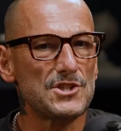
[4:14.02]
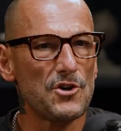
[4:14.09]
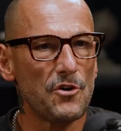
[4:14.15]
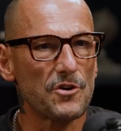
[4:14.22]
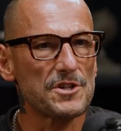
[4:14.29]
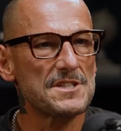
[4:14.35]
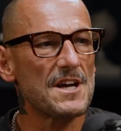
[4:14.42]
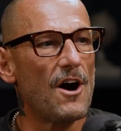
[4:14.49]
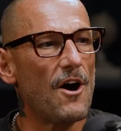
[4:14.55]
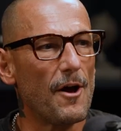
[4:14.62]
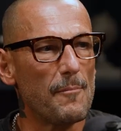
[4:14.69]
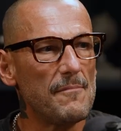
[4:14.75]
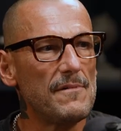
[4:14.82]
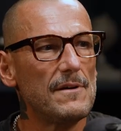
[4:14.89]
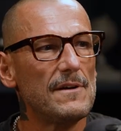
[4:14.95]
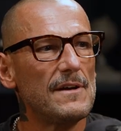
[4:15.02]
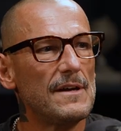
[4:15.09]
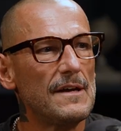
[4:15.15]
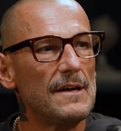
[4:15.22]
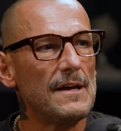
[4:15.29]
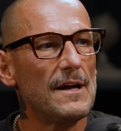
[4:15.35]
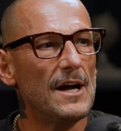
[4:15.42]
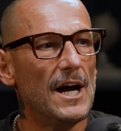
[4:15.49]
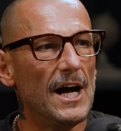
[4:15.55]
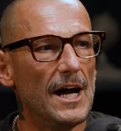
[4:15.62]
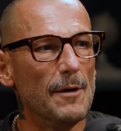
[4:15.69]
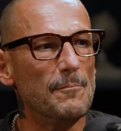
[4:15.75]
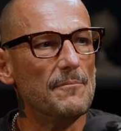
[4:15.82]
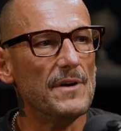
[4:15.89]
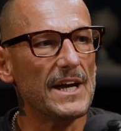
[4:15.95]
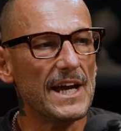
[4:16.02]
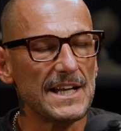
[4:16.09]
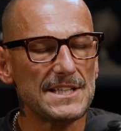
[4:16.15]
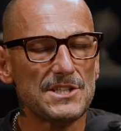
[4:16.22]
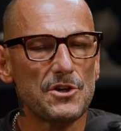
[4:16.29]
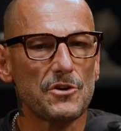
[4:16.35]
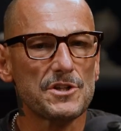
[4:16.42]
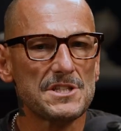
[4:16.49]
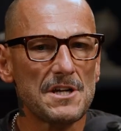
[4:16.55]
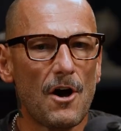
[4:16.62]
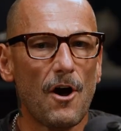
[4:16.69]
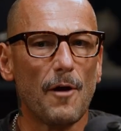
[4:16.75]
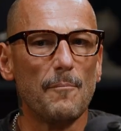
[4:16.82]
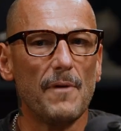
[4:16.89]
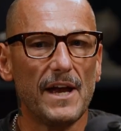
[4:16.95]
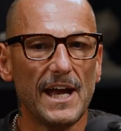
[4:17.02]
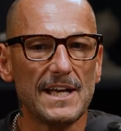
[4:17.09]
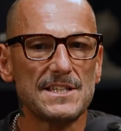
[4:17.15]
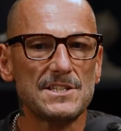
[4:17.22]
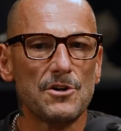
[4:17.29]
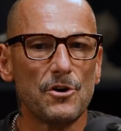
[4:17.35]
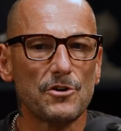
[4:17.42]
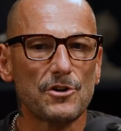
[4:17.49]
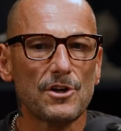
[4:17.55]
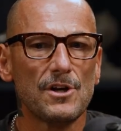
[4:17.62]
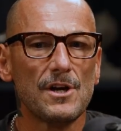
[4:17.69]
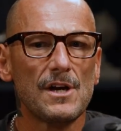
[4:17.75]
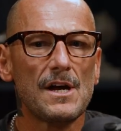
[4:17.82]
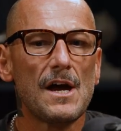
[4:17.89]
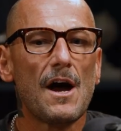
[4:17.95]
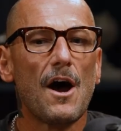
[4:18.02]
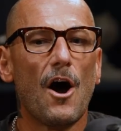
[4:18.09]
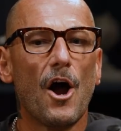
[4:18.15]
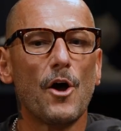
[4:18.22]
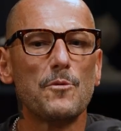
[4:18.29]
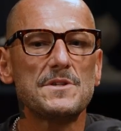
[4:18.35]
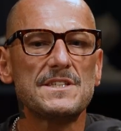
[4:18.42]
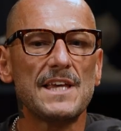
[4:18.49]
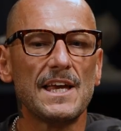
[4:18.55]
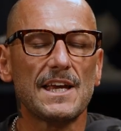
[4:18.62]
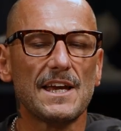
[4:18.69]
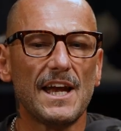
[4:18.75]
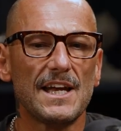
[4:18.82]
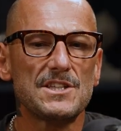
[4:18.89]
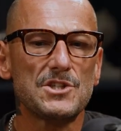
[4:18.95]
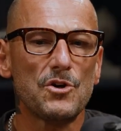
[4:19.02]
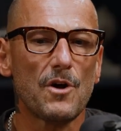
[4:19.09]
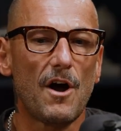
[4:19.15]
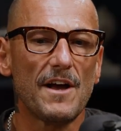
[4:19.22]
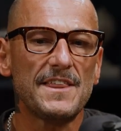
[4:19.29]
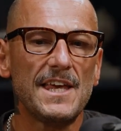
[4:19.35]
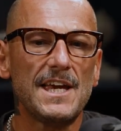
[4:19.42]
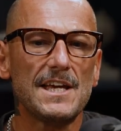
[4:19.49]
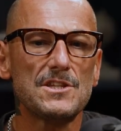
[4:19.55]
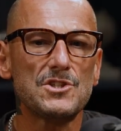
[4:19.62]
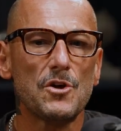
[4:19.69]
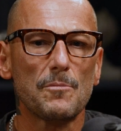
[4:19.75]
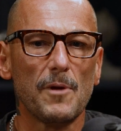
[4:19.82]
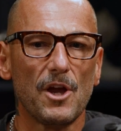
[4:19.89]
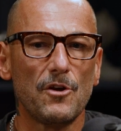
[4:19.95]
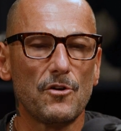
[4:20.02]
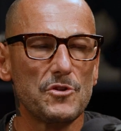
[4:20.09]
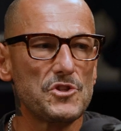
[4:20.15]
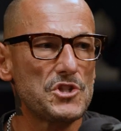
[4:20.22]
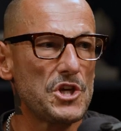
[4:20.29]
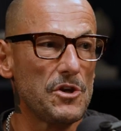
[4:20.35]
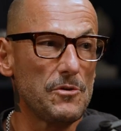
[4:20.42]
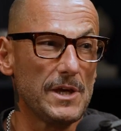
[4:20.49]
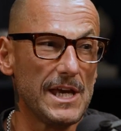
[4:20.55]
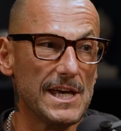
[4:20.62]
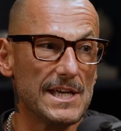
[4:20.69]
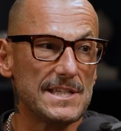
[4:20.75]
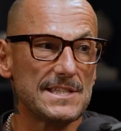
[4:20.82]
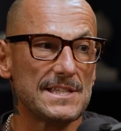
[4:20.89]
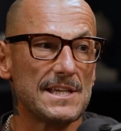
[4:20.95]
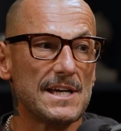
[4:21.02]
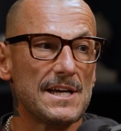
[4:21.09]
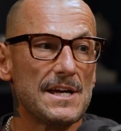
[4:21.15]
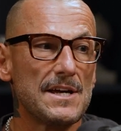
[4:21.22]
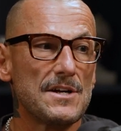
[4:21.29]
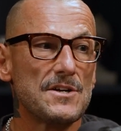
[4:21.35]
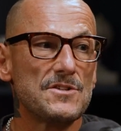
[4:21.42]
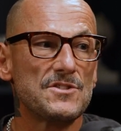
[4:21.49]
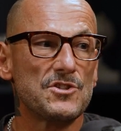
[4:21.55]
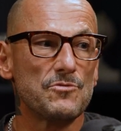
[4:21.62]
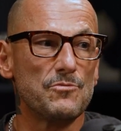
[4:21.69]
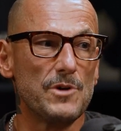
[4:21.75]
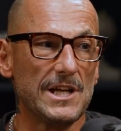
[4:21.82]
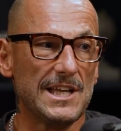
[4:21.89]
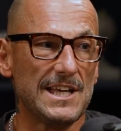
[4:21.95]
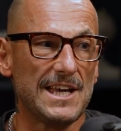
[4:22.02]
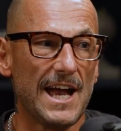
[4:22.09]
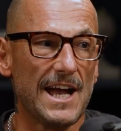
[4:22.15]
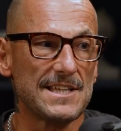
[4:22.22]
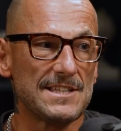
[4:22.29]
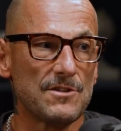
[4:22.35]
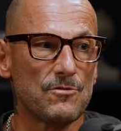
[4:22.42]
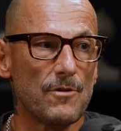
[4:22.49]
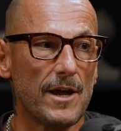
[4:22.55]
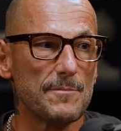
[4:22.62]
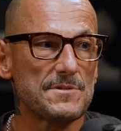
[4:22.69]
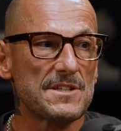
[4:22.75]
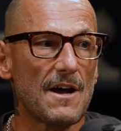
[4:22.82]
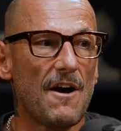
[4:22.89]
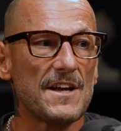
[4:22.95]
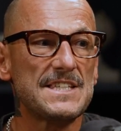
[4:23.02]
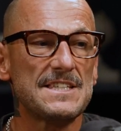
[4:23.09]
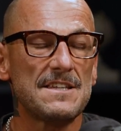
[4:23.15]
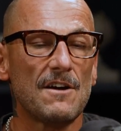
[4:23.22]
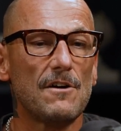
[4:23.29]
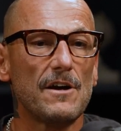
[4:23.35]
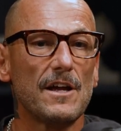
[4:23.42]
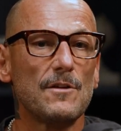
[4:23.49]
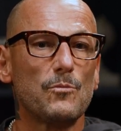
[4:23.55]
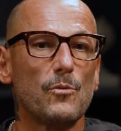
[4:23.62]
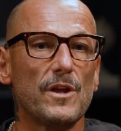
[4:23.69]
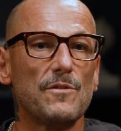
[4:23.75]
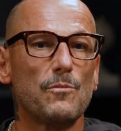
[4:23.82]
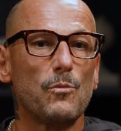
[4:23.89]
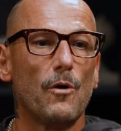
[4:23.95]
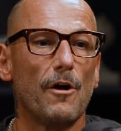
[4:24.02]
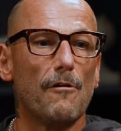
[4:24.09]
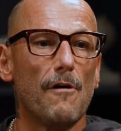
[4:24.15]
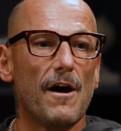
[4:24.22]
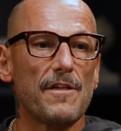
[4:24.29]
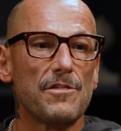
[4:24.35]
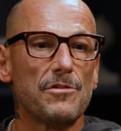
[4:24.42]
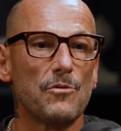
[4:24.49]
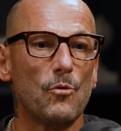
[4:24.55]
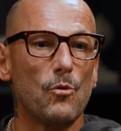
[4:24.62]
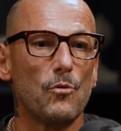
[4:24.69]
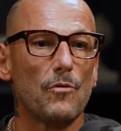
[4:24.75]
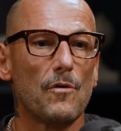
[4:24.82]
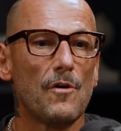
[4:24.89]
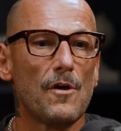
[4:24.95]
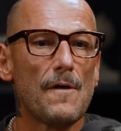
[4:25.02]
took time. It took time. I think it took me a good 2 years to really get to grips. I started with where I thought,